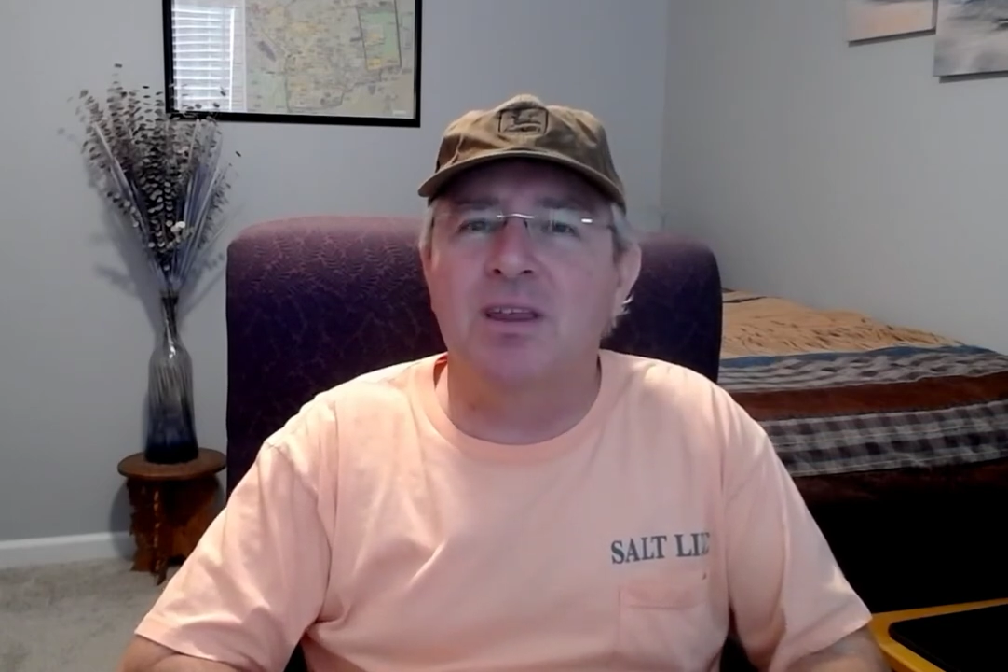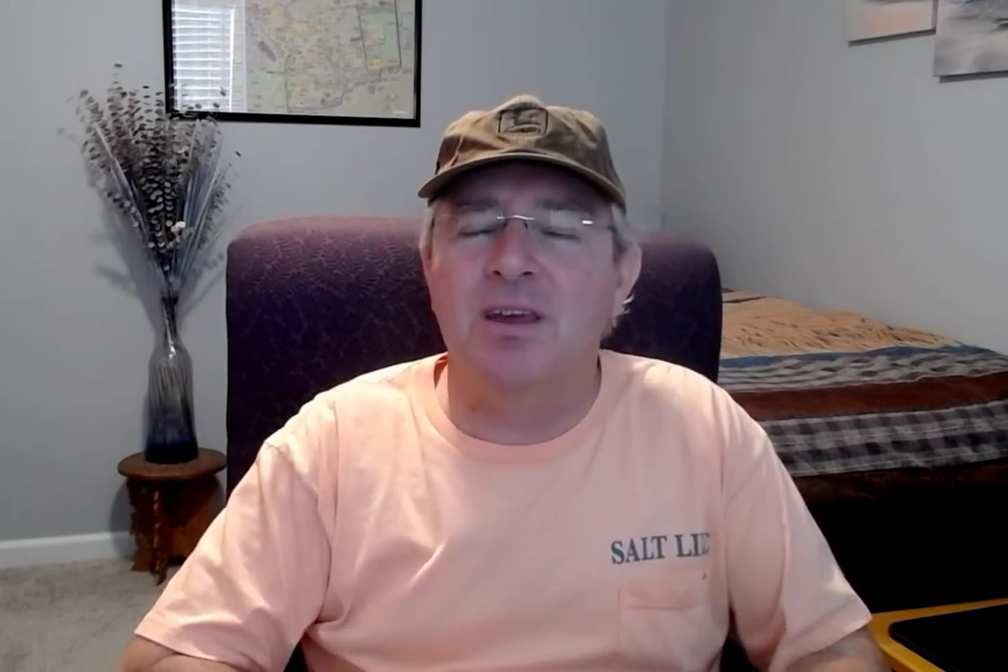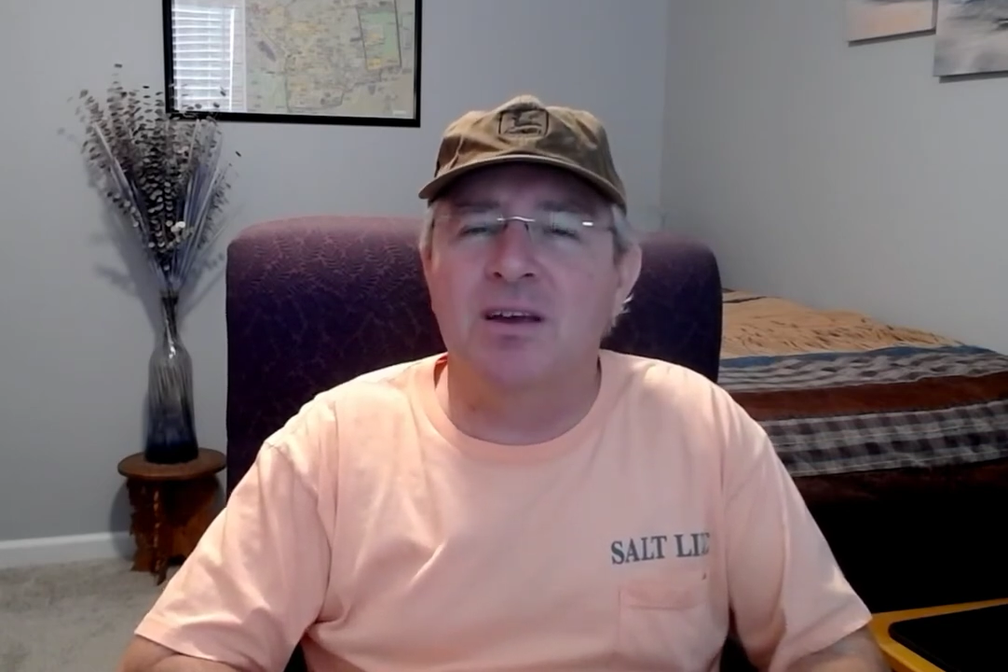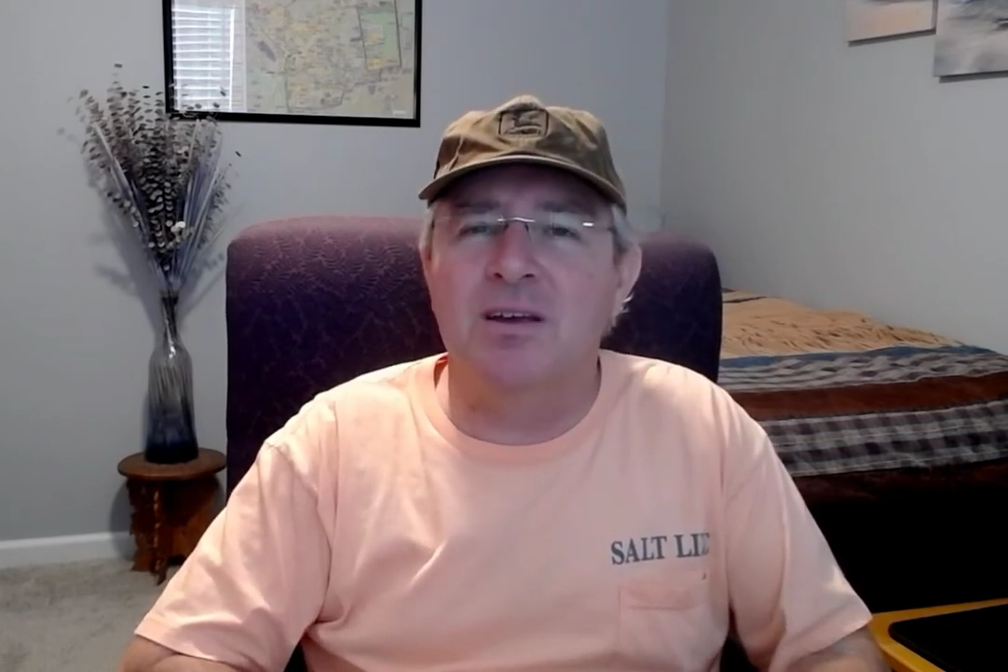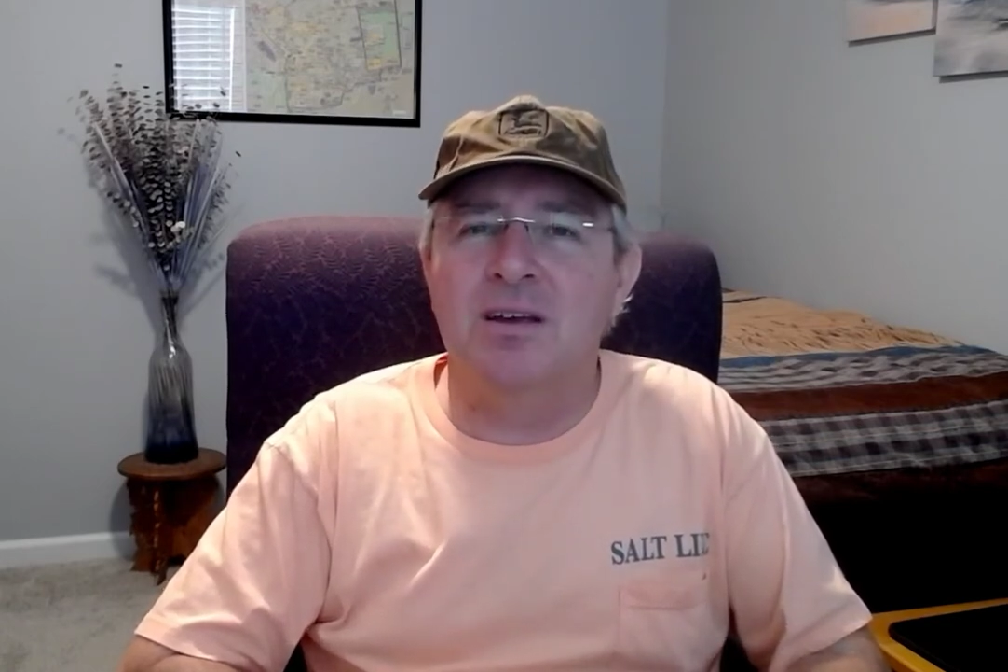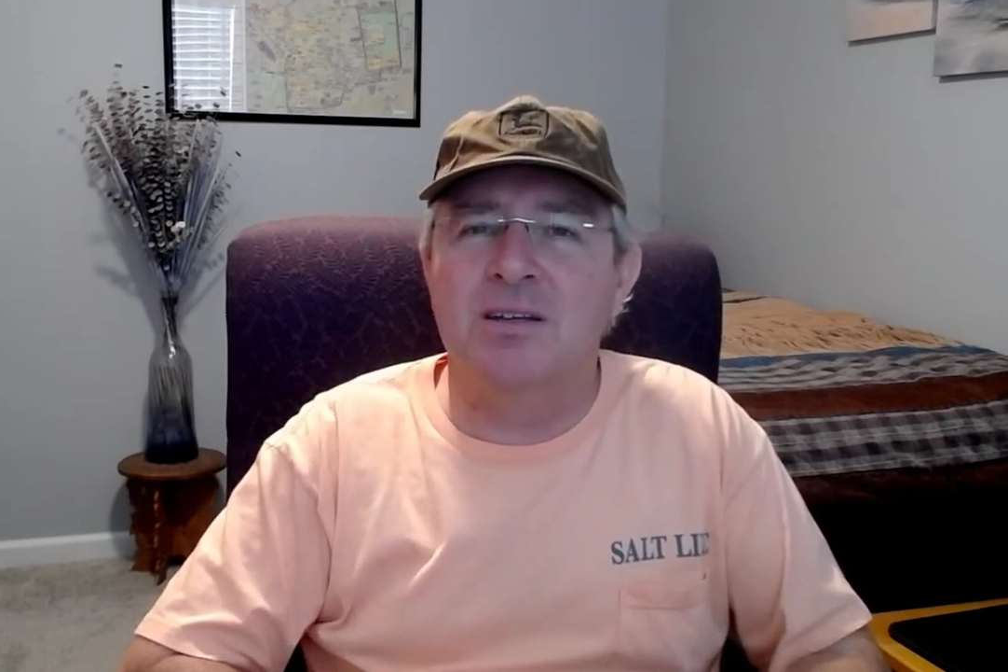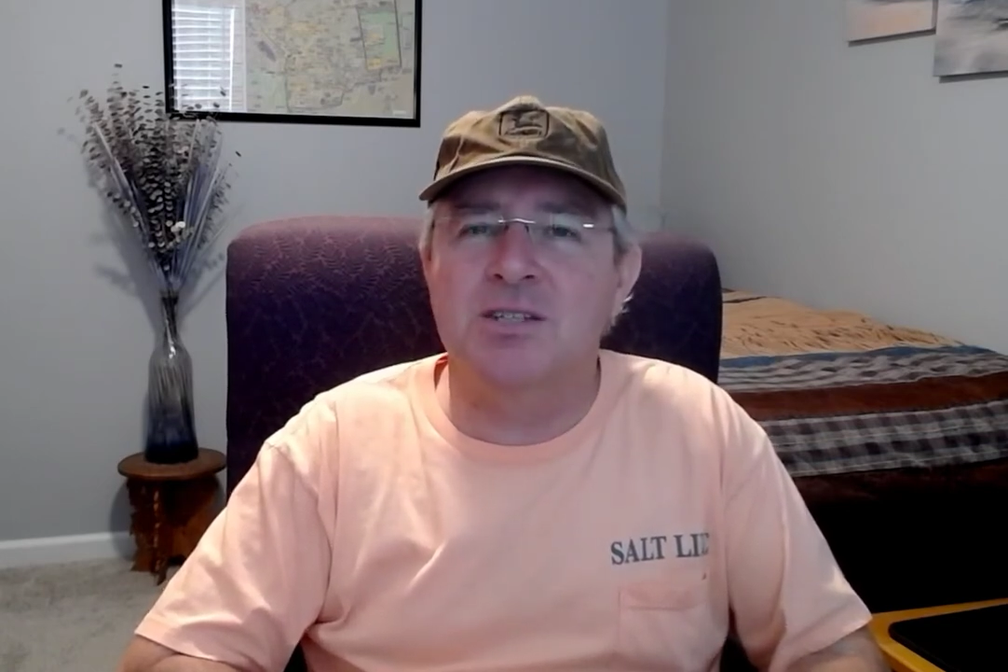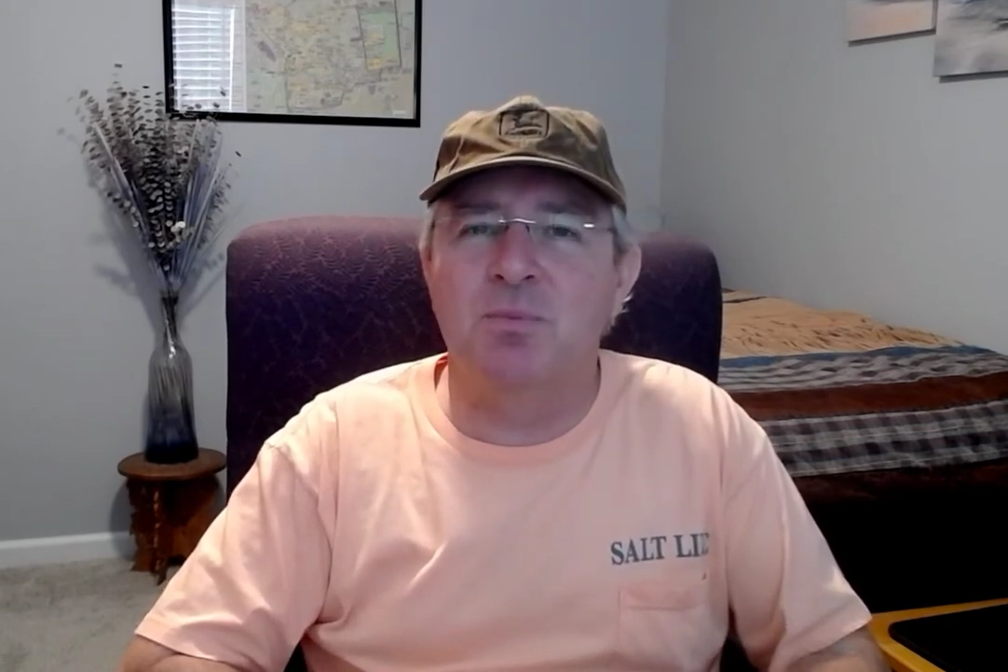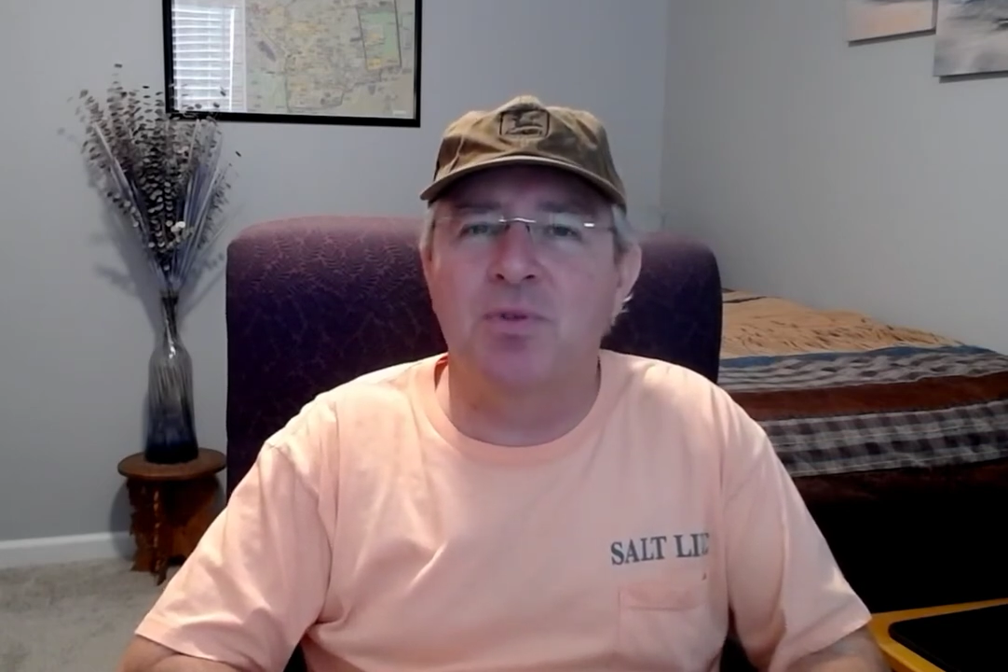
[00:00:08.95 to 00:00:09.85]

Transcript: you some